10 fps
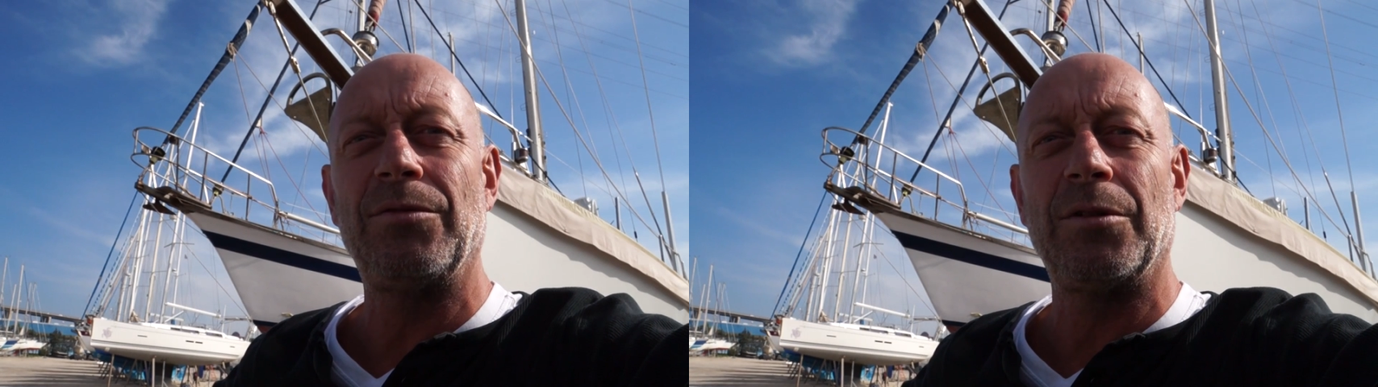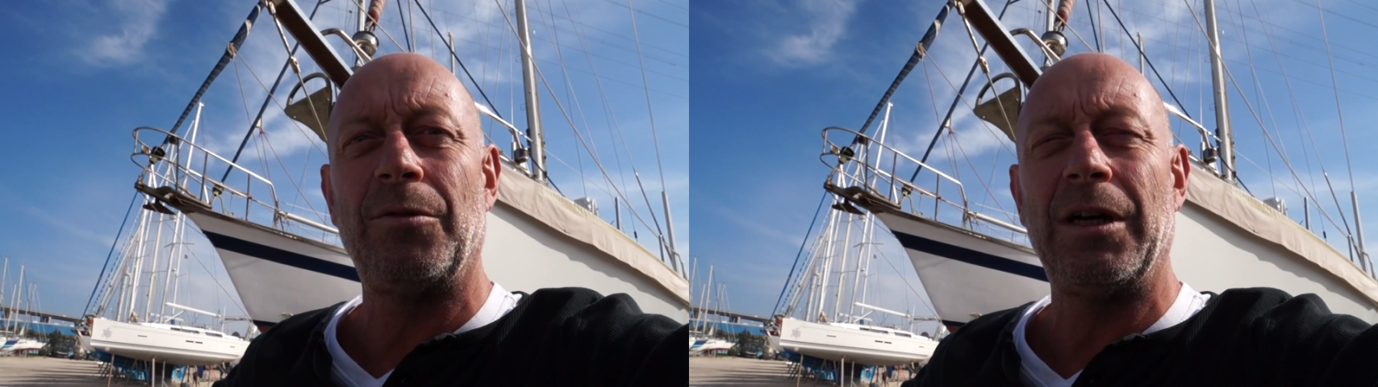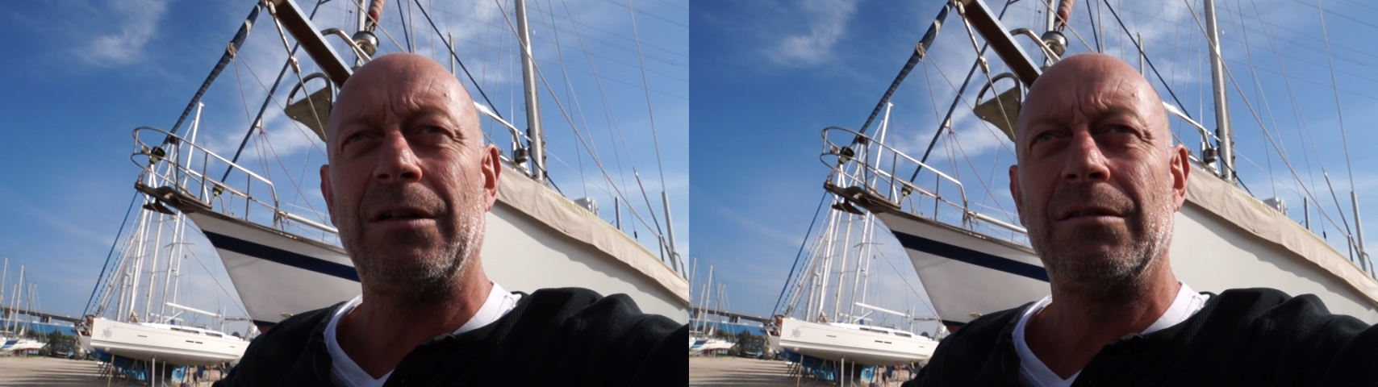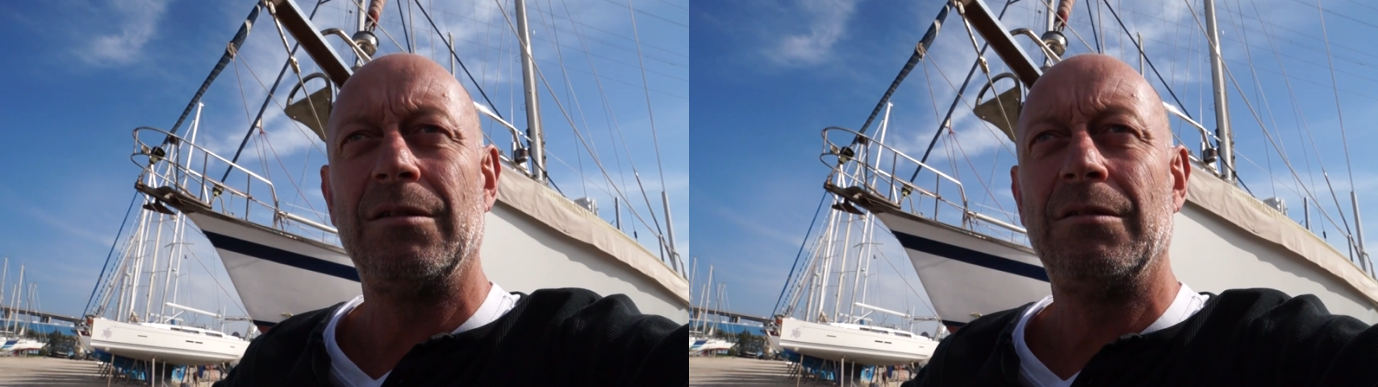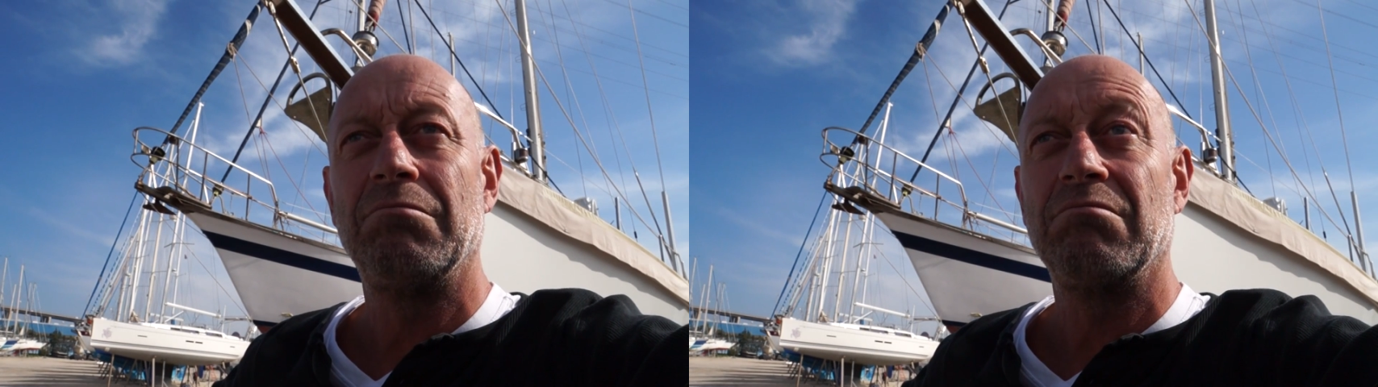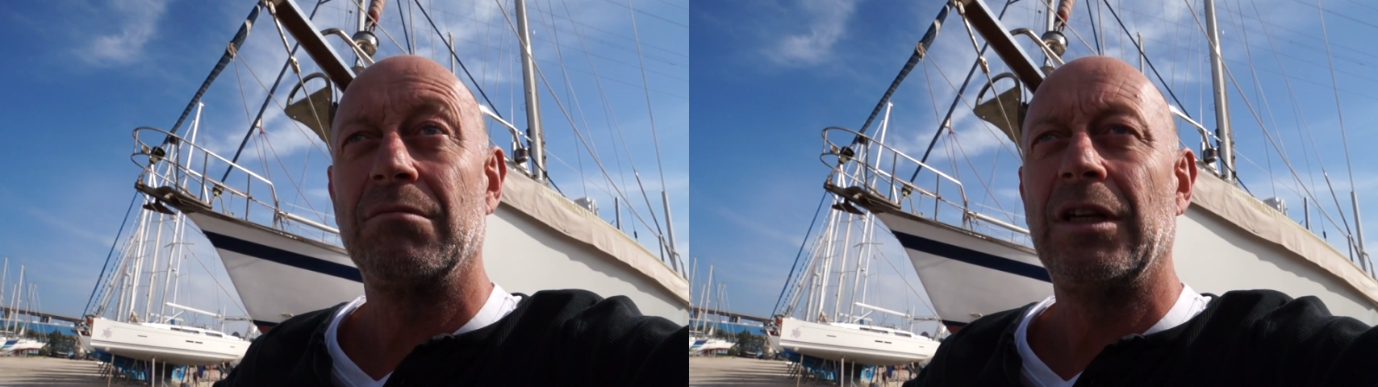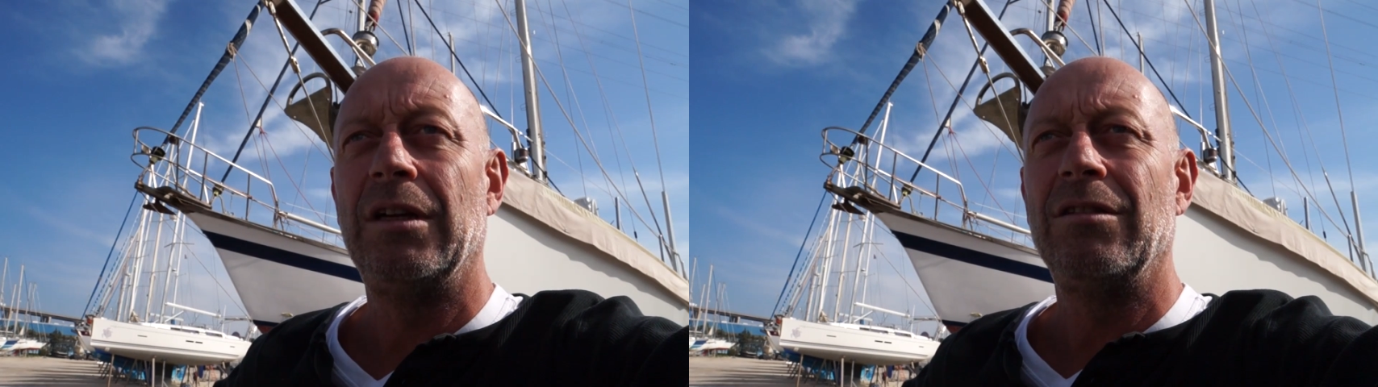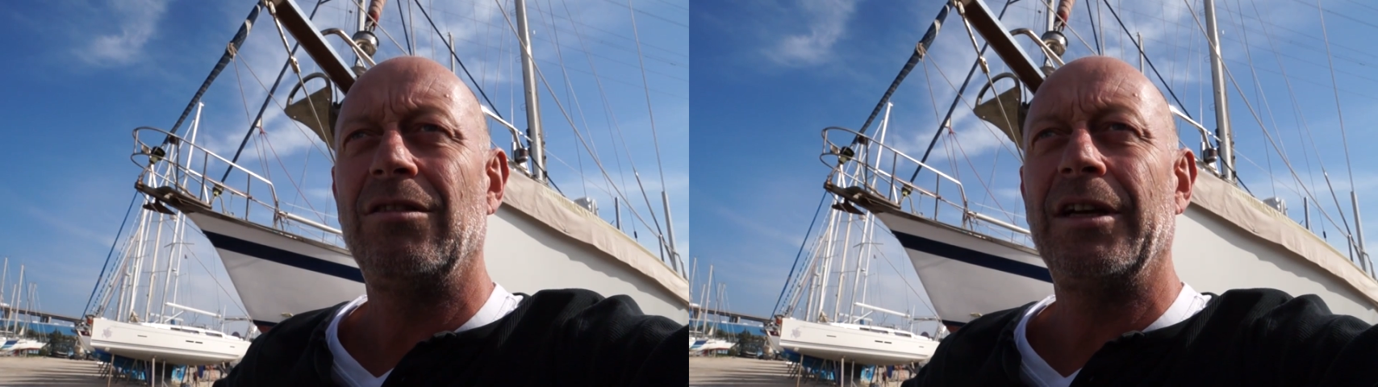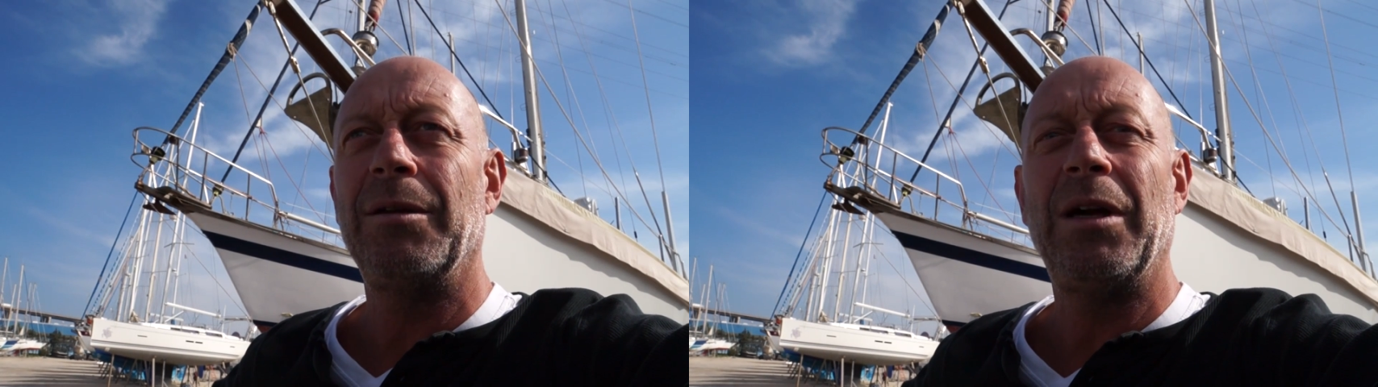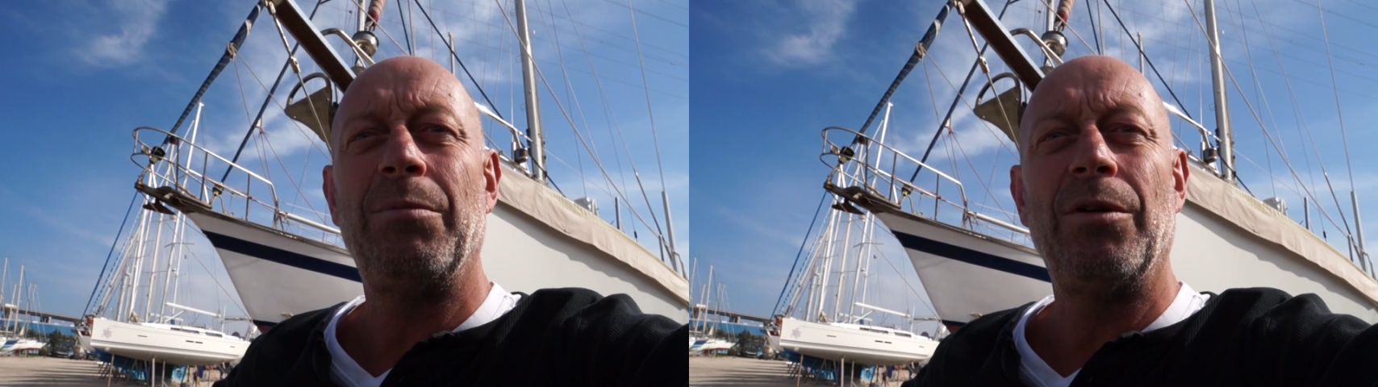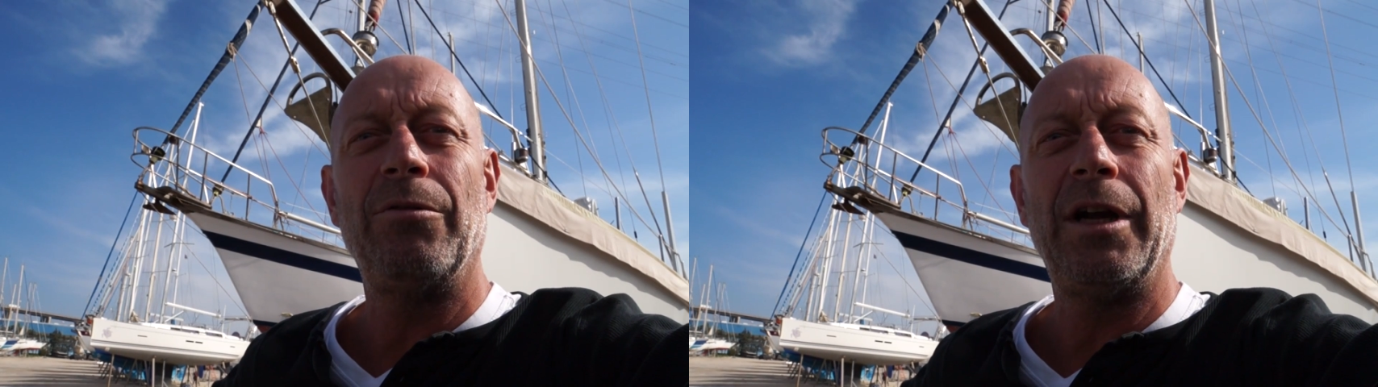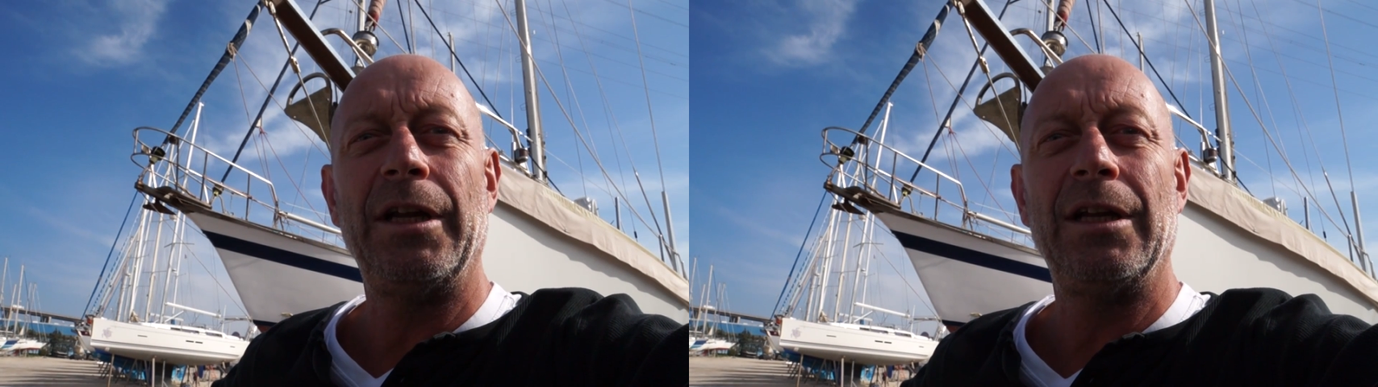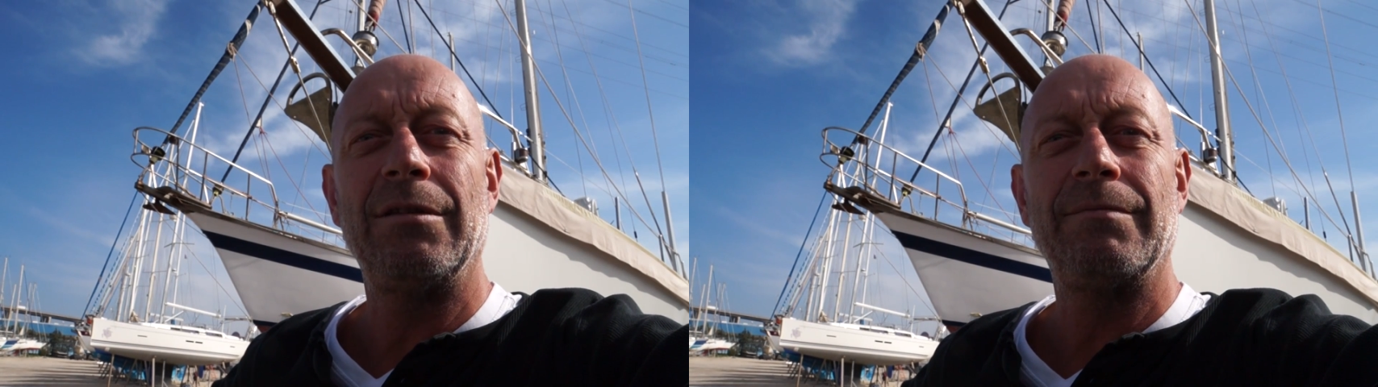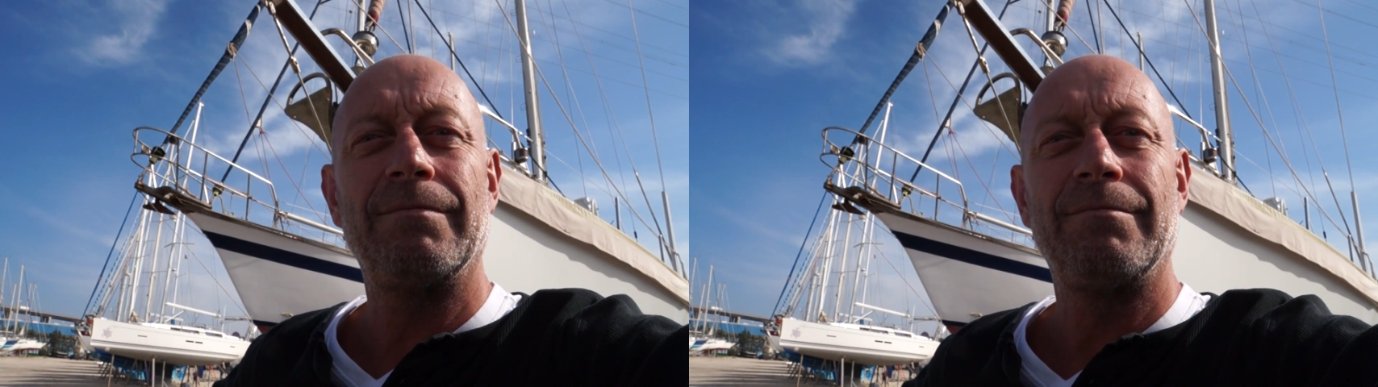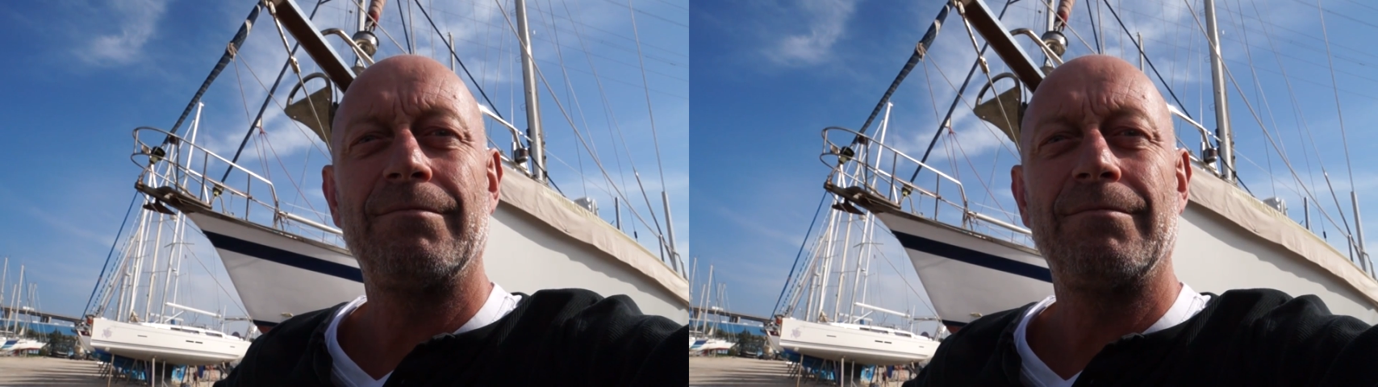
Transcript: for a while. So I get my boat ready and